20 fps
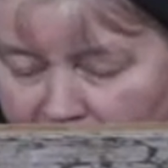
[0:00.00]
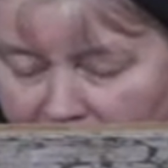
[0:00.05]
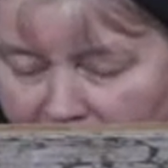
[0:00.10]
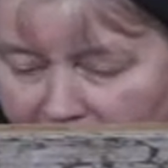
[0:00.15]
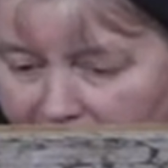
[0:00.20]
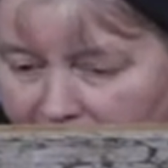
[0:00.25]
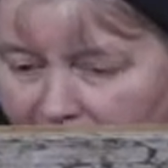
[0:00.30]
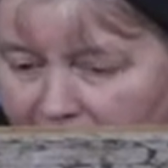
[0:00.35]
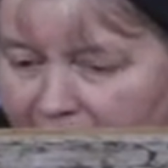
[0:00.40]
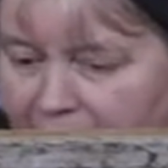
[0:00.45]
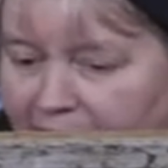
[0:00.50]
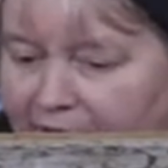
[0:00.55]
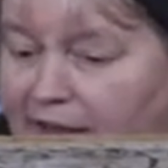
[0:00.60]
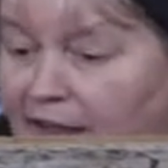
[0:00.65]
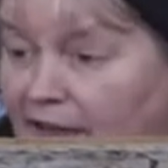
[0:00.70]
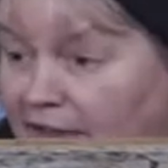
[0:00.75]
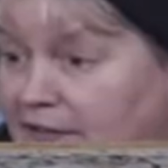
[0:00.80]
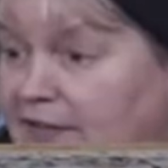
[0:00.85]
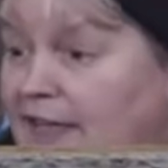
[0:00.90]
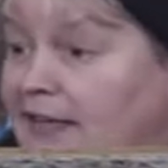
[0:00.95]
around and I think
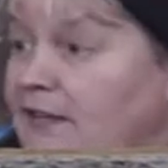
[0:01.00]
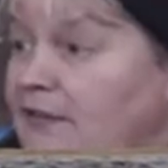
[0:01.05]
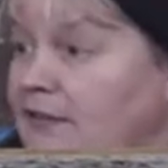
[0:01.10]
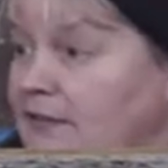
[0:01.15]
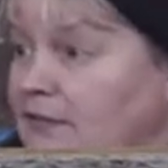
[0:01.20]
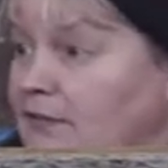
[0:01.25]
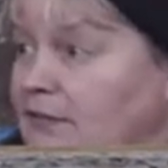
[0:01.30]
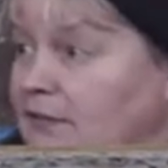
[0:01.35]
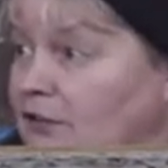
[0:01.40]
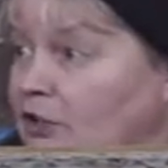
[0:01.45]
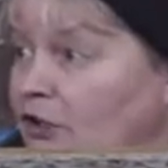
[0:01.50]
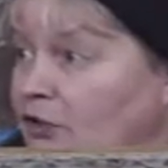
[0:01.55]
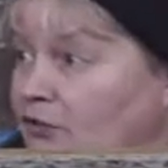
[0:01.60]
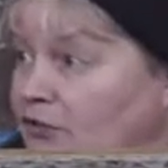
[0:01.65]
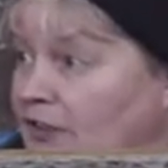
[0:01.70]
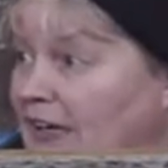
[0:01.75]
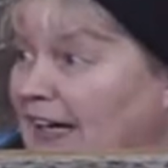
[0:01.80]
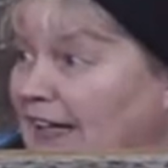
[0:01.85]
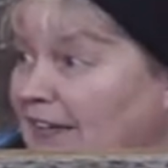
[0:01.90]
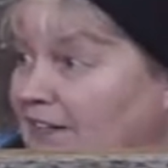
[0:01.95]
I did use
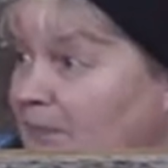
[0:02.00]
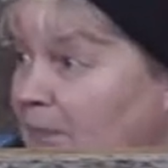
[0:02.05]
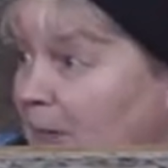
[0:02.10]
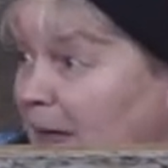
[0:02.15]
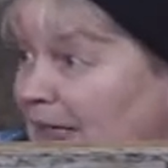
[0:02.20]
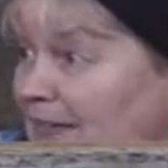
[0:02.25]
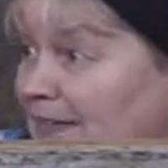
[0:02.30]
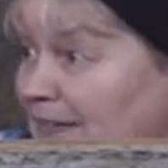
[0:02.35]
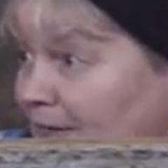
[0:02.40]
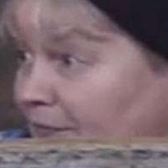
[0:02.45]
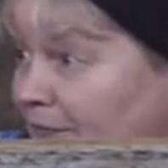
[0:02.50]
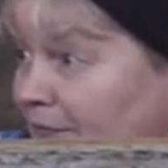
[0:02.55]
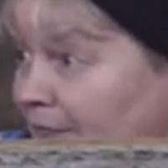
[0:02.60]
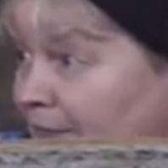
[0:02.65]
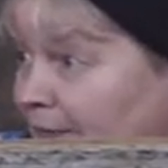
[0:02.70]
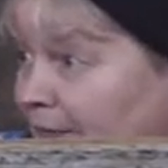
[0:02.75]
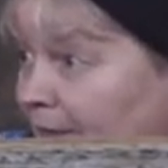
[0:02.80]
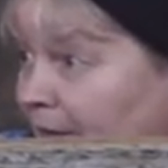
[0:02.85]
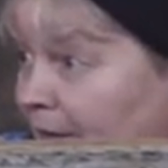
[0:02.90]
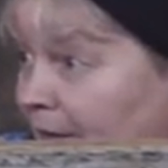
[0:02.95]
an expletive,
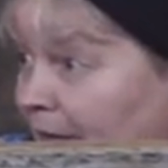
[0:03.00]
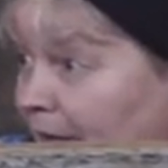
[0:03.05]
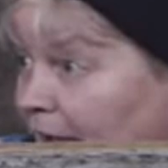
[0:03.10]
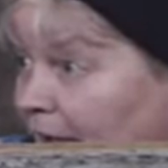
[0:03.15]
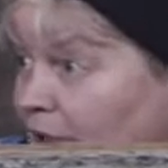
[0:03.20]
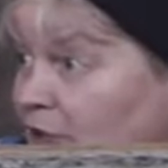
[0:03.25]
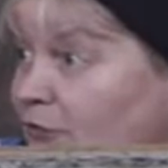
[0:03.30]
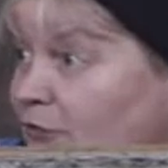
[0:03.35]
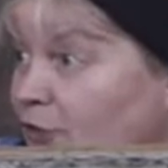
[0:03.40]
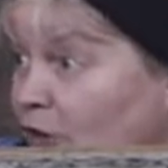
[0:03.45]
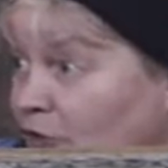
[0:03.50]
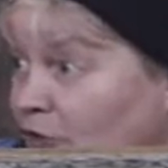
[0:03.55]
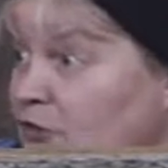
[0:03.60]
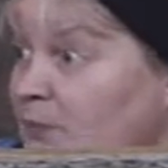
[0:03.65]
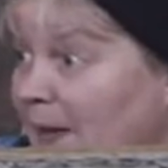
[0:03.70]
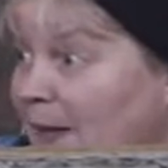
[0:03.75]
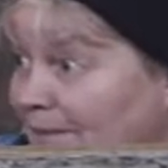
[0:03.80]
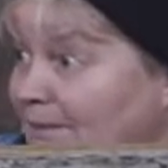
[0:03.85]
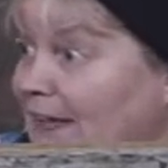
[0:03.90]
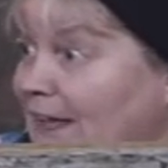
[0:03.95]
like you've got to
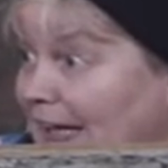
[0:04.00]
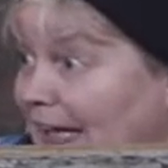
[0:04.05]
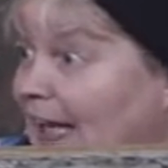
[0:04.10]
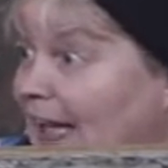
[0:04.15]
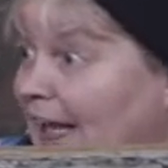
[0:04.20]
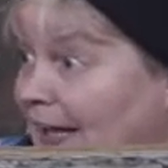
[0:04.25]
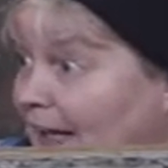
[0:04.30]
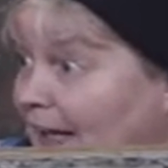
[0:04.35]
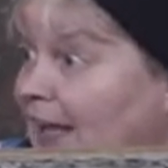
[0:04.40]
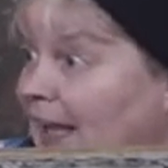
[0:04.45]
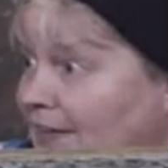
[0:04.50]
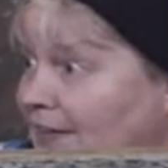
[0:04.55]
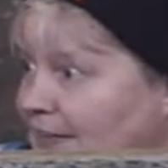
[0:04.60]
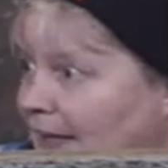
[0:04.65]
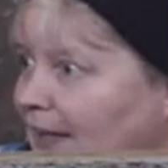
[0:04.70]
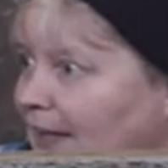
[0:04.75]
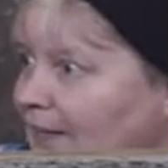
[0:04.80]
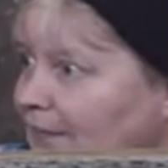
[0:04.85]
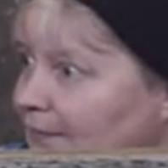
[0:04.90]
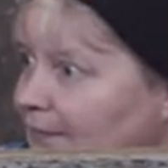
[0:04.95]
be
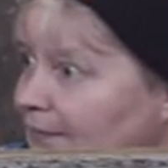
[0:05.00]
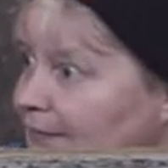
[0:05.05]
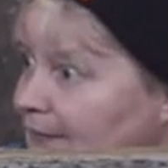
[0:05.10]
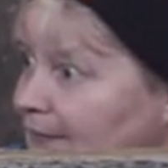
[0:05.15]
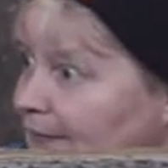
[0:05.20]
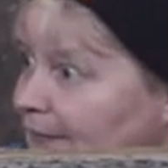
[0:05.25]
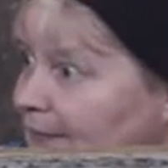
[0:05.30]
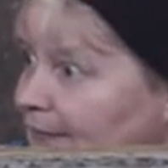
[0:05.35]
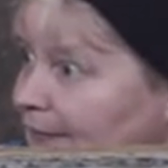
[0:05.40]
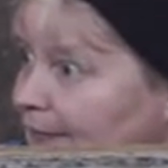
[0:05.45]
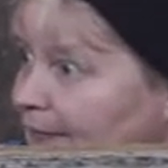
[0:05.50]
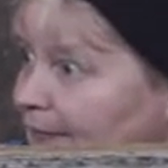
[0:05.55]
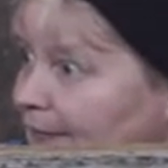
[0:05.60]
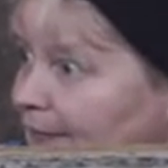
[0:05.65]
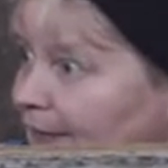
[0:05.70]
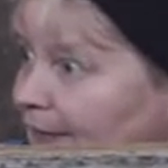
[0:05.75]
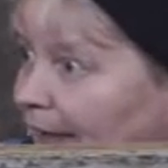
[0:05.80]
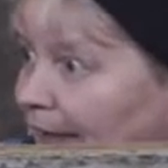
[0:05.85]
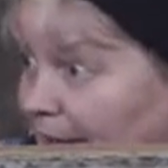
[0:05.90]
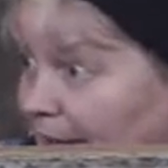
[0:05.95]
kidding.
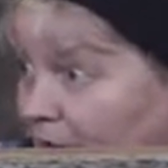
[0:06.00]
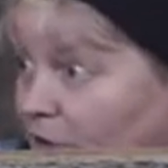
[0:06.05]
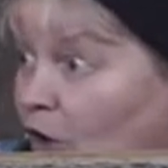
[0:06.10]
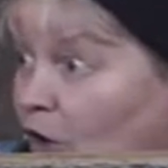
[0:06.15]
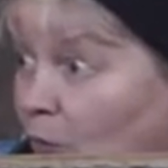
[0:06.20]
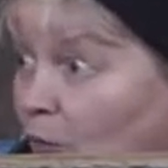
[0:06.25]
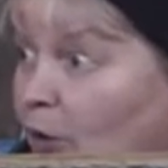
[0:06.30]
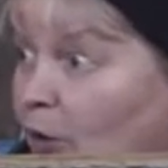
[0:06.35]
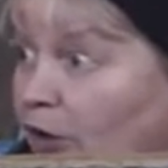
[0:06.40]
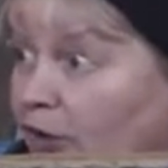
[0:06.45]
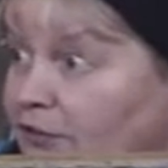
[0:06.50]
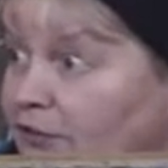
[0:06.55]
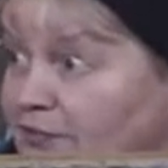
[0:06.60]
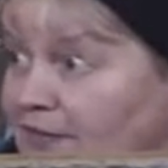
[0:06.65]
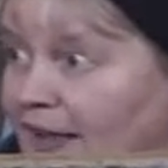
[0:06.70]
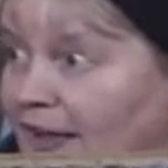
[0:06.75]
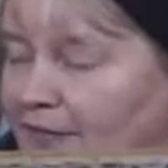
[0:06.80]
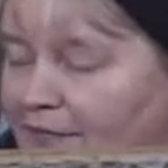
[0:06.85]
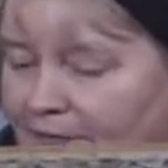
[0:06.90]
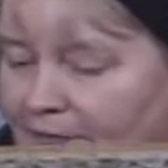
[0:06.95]
And he got work
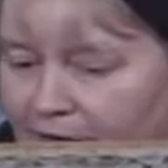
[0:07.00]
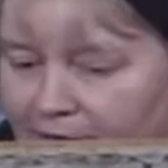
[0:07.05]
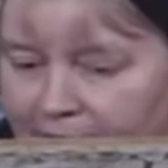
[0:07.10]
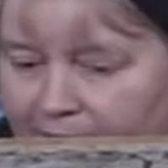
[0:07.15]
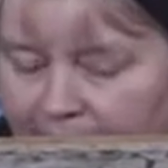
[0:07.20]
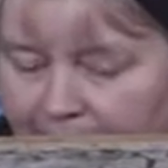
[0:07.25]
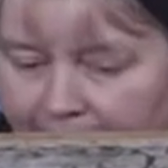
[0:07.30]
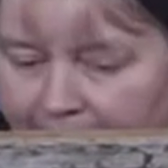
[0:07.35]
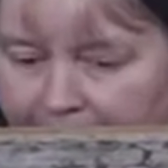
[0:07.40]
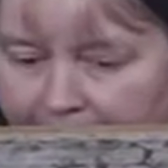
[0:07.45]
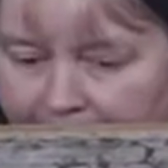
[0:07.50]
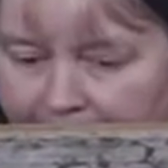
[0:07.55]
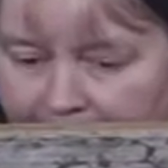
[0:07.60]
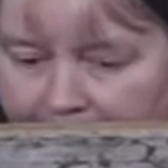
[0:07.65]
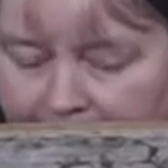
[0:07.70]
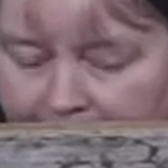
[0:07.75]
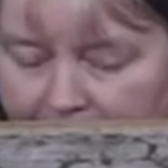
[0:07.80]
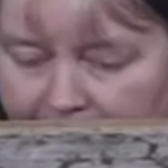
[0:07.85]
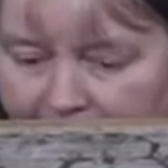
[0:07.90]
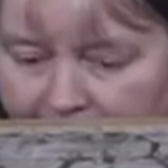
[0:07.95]
staff on.
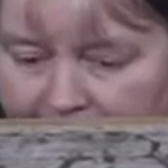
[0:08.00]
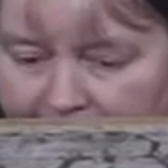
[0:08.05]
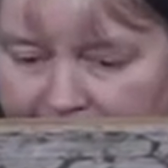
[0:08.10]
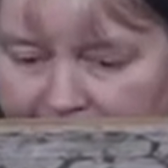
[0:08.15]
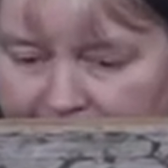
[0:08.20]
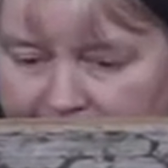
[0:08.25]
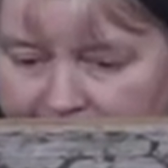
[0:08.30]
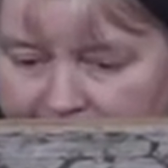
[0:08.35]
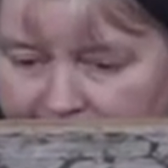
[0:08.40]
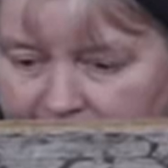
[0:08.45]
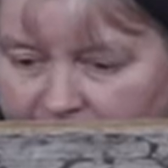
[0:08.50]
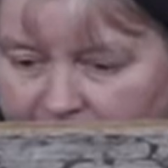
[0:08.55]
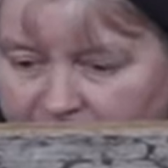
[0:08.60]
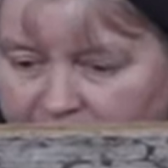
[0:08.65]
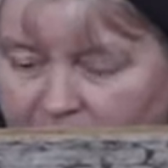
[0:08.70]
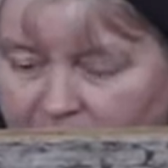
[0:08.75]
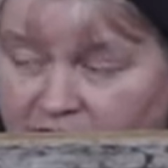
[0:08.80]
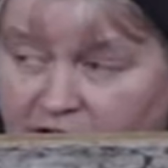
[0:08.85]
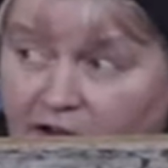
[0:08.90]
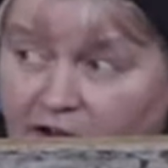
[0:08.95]
And
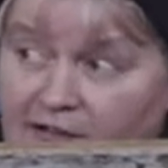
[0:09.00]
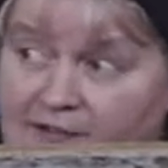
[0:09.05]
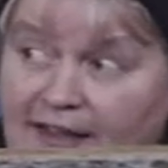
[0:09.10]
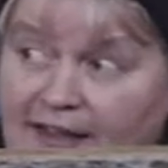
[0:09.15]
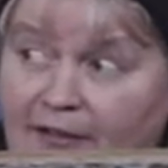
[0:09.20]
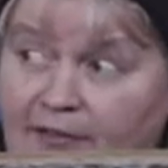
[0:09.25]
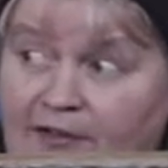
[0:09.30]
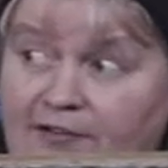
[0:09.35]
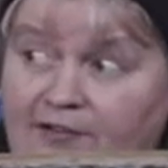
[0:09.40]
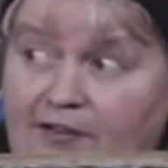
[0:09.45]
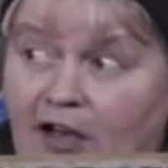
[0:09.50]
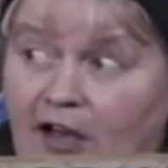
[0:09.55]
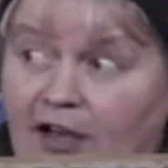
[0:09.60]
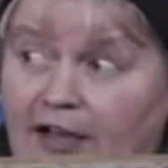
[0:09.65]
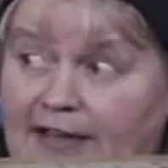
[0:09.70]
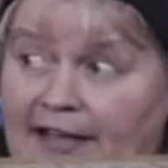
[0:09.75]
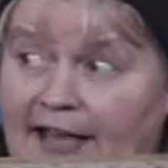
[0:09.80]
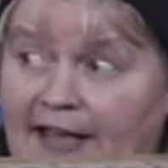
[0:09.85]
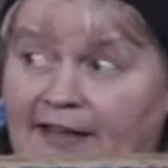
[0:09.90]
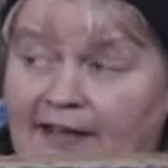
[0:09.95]
so it turns out this guy
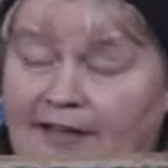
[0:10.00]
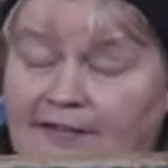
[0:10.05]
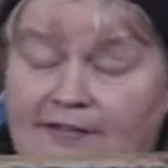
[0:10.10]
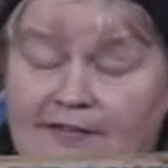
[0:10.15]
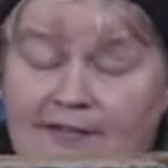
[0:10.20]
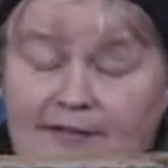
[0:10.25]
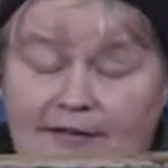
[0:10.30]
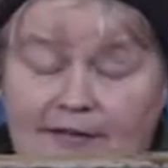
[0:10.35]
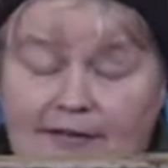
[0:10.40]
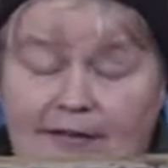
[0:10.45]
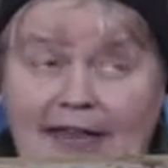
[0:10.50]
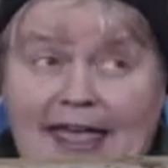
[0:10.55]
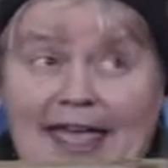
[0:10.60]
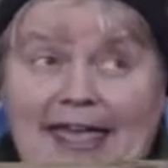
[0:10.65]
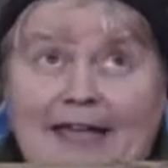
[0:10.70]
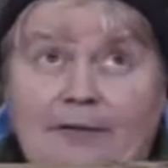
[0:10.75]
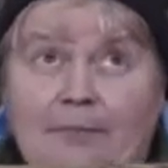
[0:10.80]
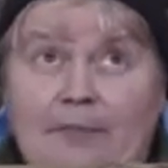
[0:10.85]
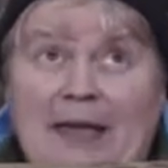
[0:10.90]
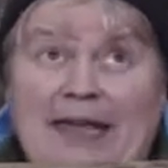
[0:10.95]
had had his
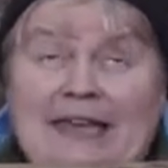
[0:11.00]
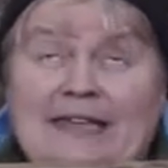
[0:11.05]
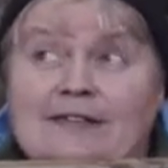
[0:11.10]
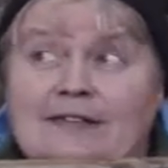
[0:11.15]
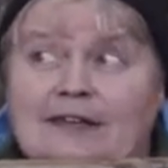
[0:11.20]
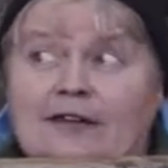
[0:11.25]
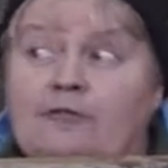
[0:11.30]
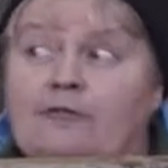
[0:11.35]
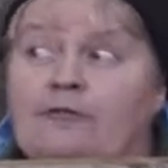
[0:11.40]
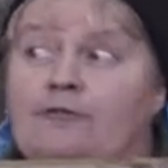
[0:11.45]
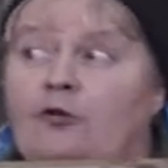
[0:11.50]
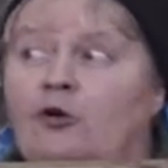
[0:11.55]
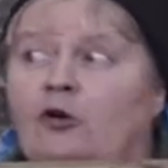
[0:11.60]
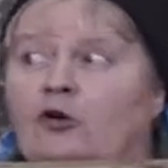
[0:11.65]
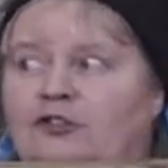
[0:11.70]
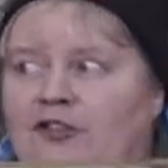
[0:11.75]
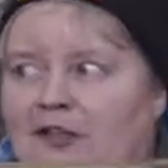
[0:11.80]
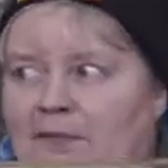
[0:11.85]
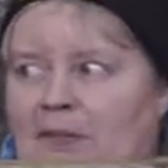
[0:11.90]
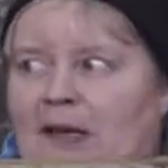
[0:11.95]
leg pinned in
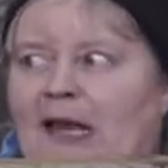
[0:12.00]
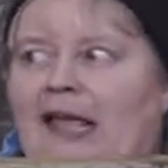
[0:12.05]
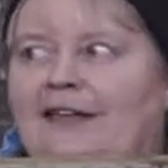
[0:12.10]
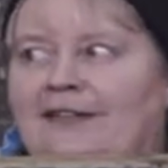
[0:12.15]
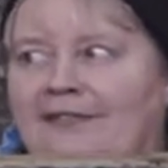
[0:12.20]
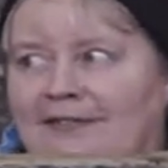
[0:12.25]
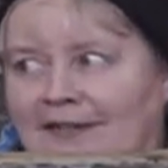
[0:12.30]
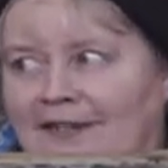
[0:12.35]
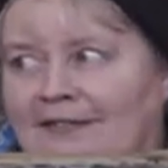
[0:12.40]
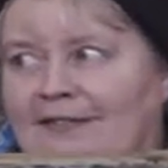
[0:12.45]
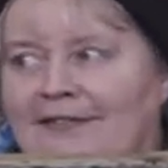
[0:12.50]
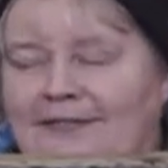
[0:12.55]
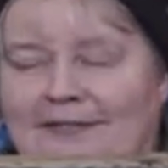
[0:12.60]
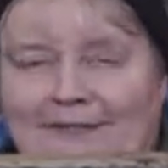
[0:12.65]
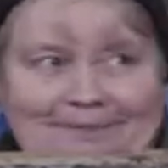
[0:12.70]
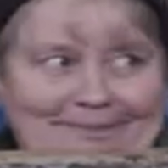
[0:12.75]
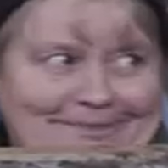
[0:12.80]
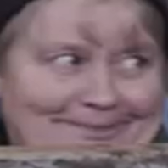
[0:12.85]
40 places.